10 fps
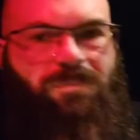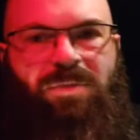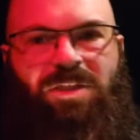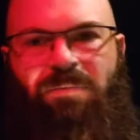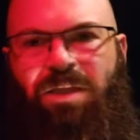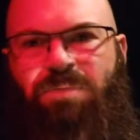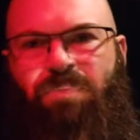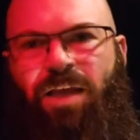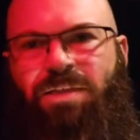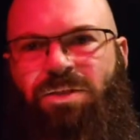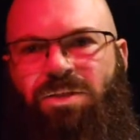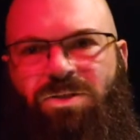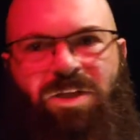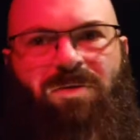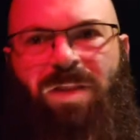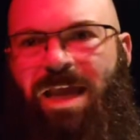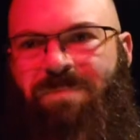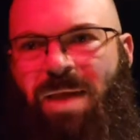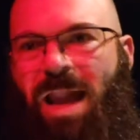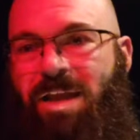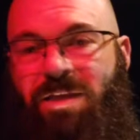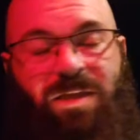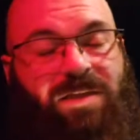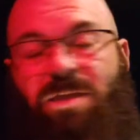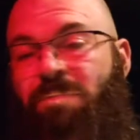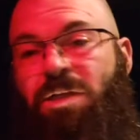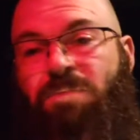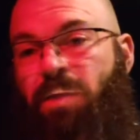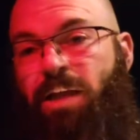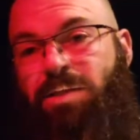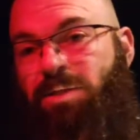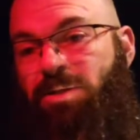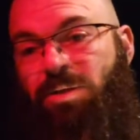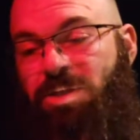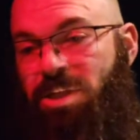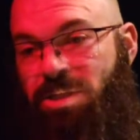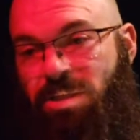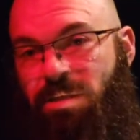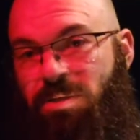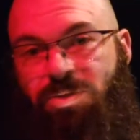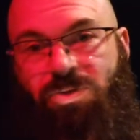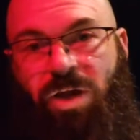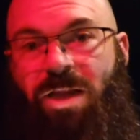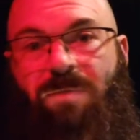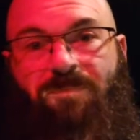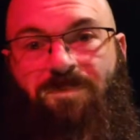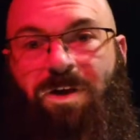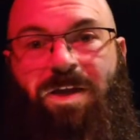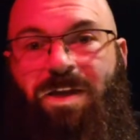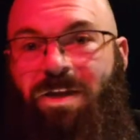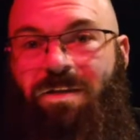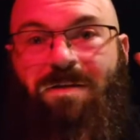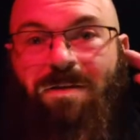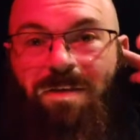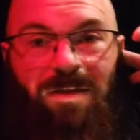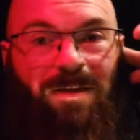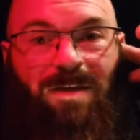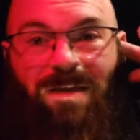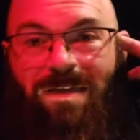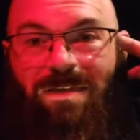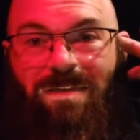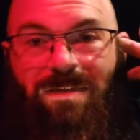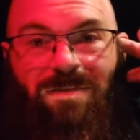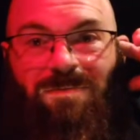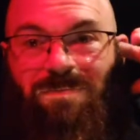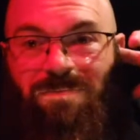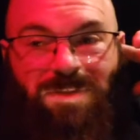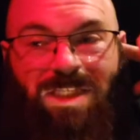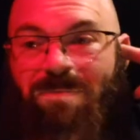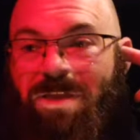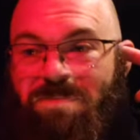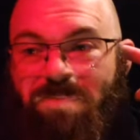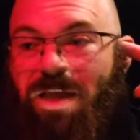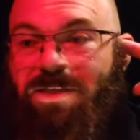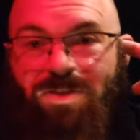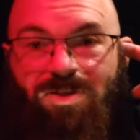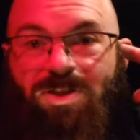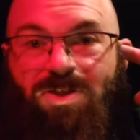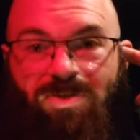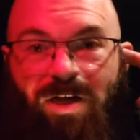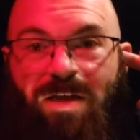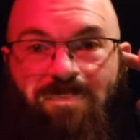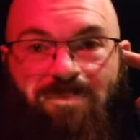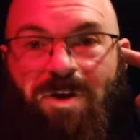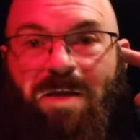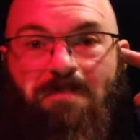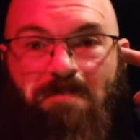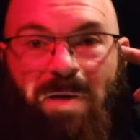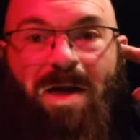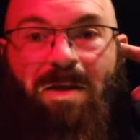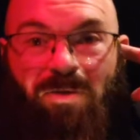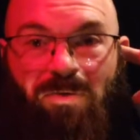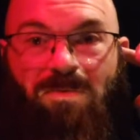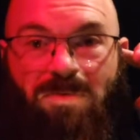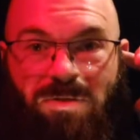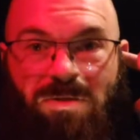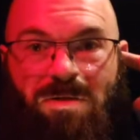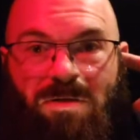Some of these places are so laid back, and then some of these places are just straight up freaking... Some of these places are just straight up freaking buttholes.